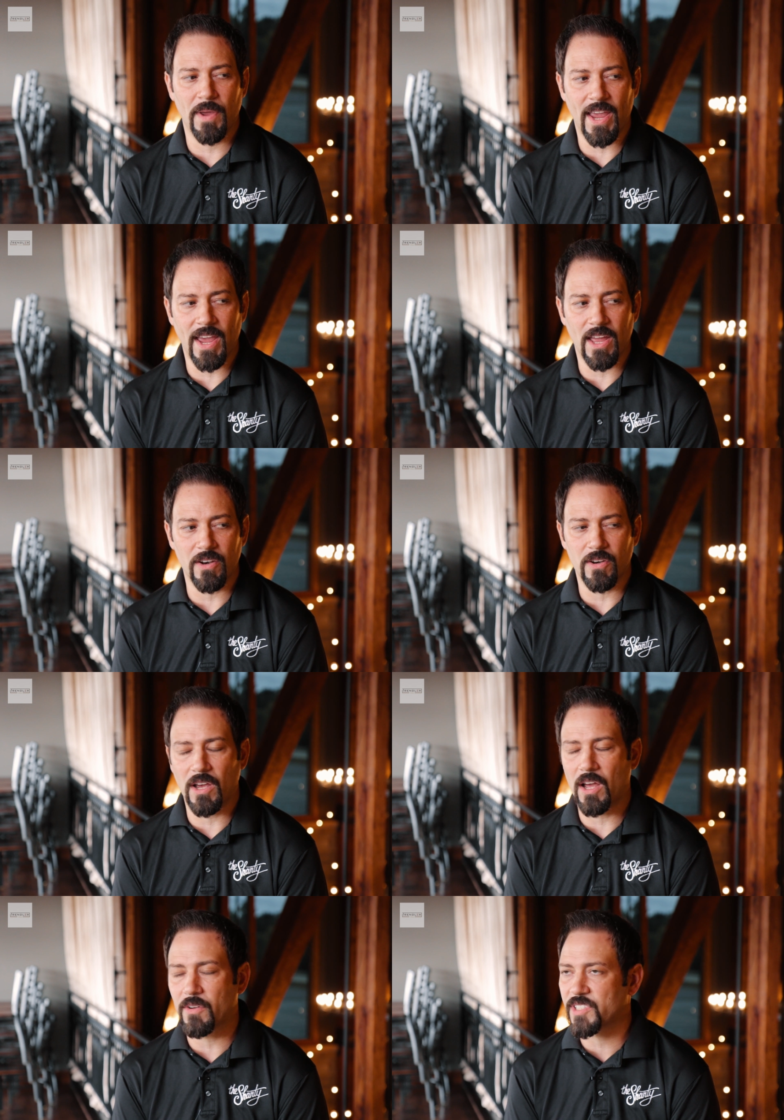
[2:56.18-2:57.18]
and
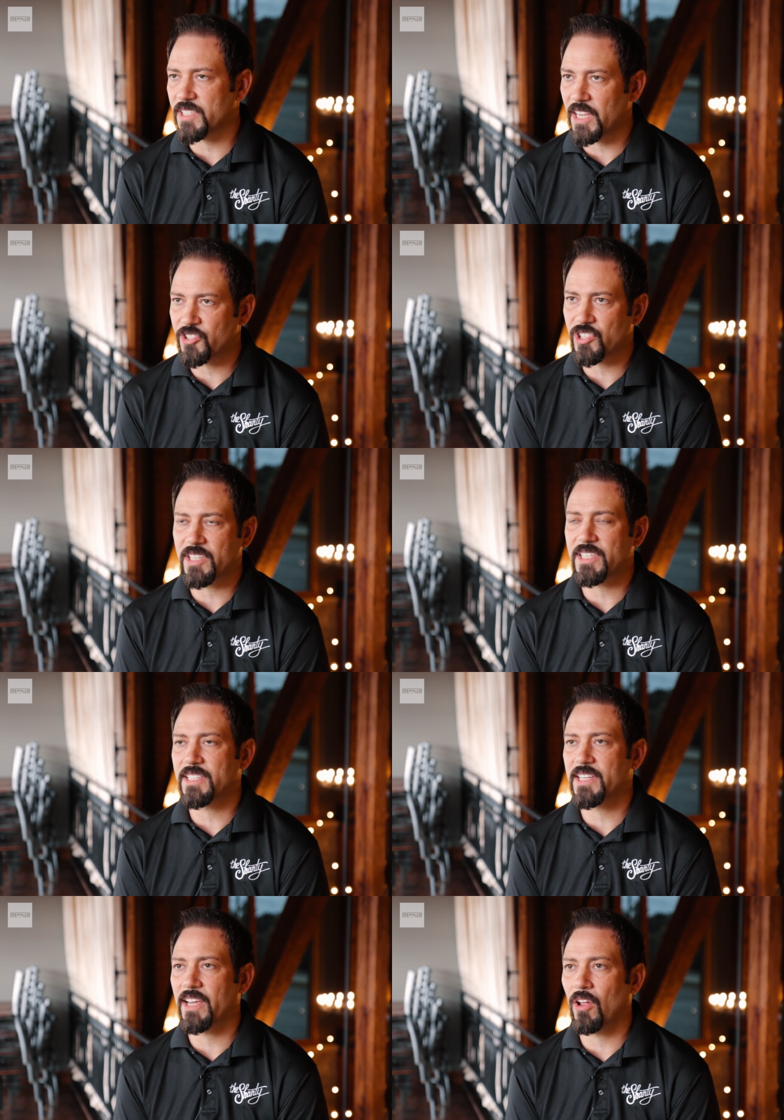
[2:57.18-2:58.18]
just attention to
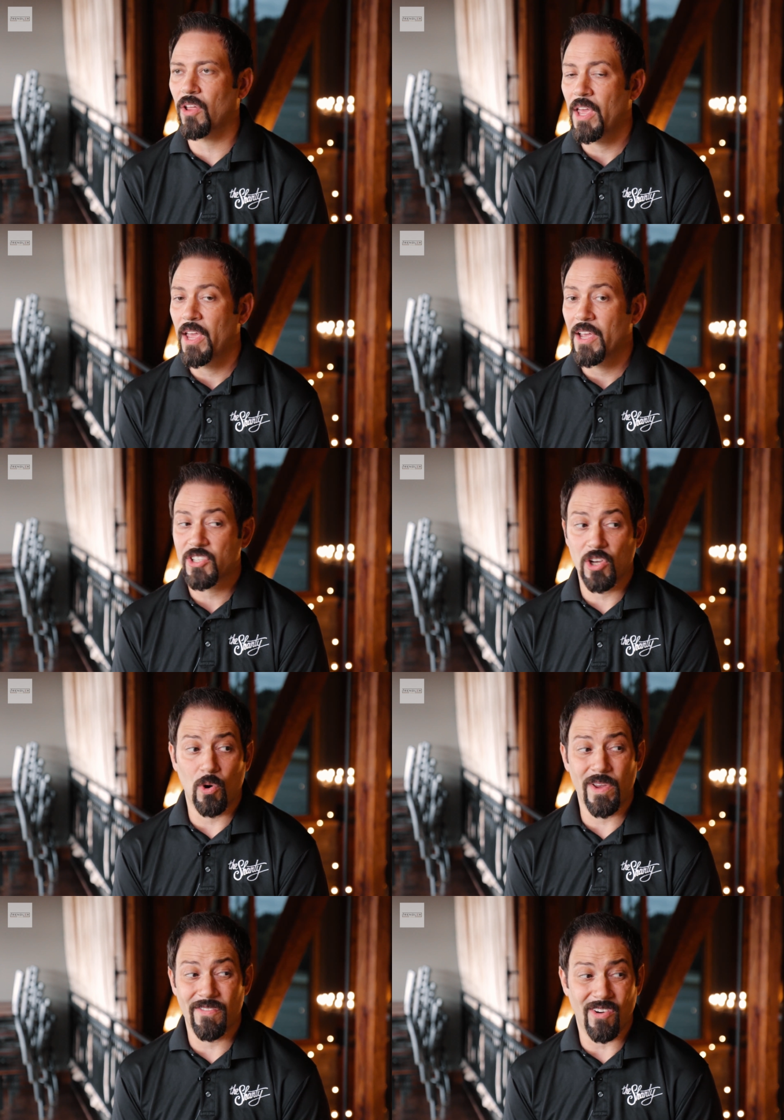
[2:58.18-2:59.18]
detail. So
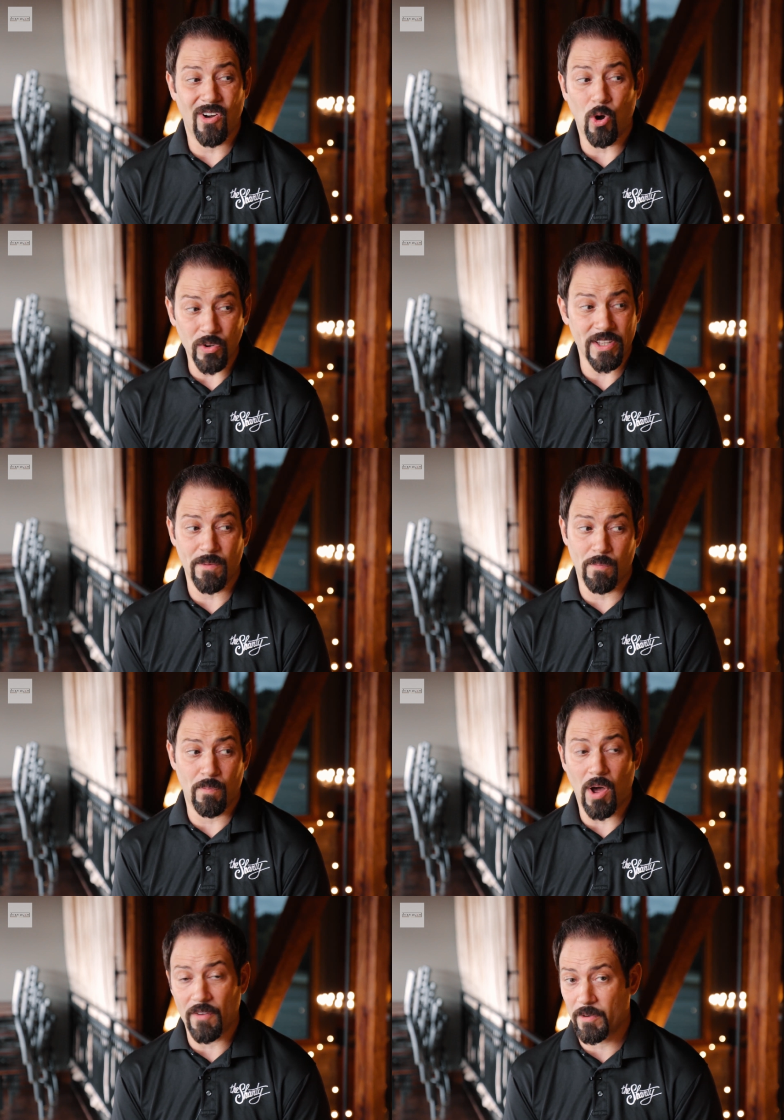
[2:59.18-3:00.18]
we've only
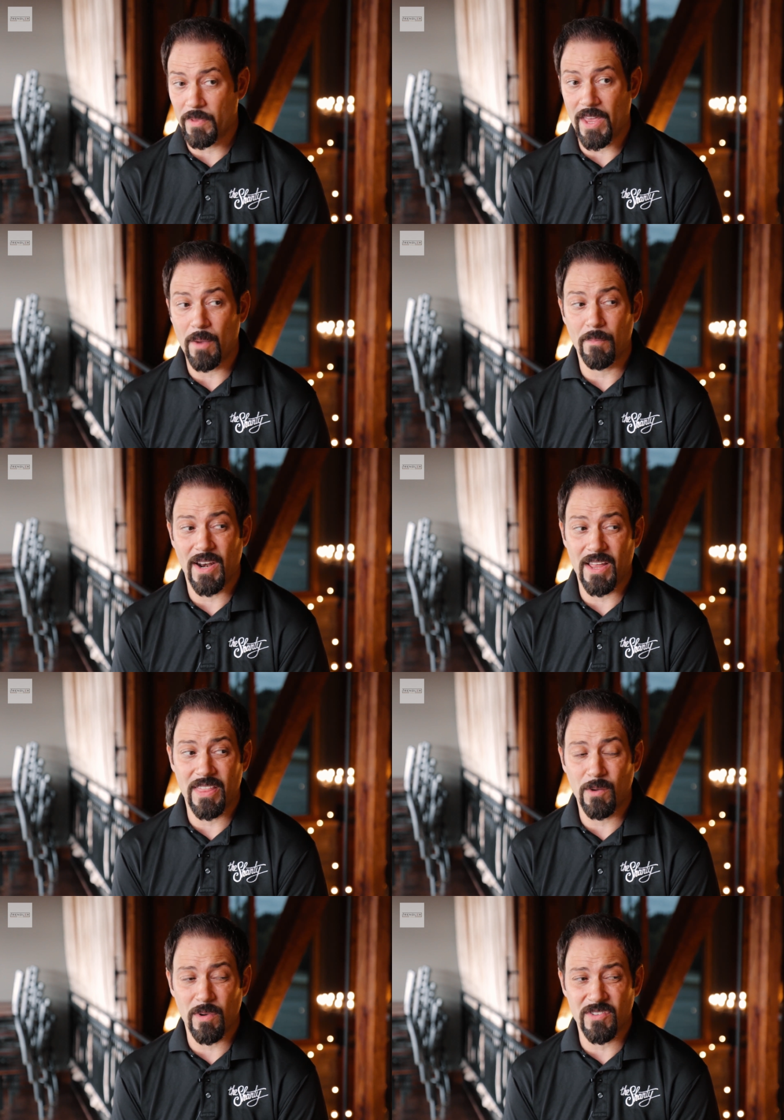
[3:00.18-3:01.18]
bought from them, and I
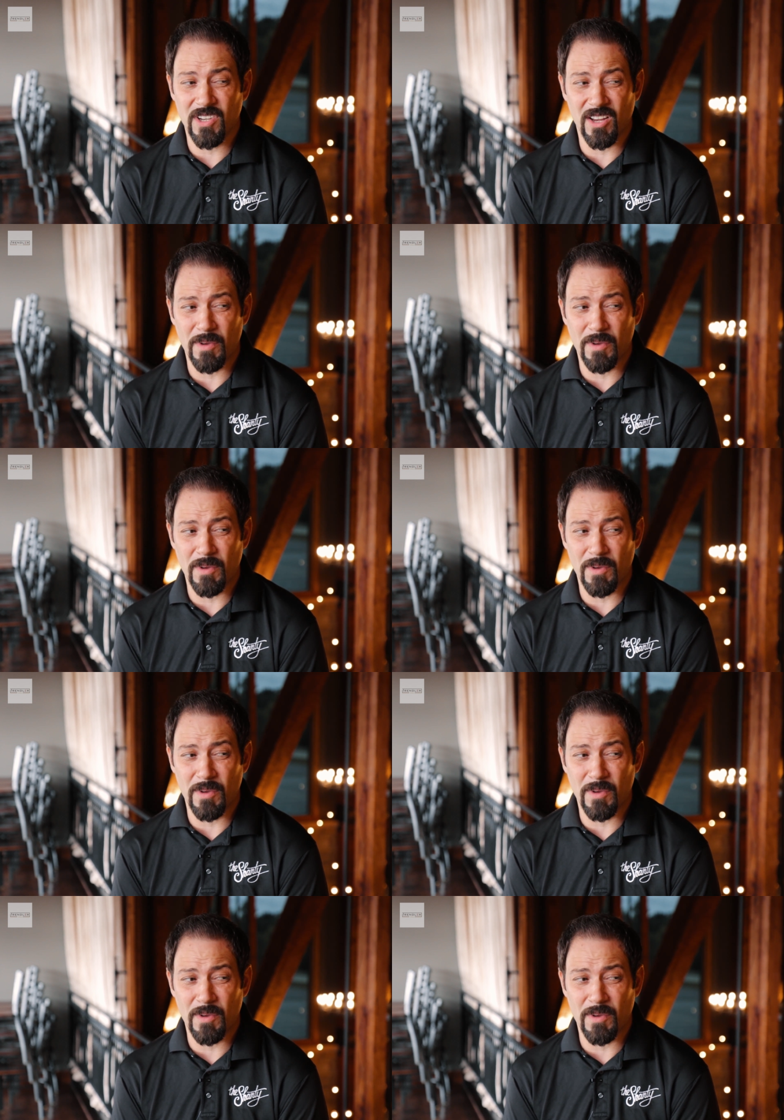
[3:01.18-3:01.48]
think we've done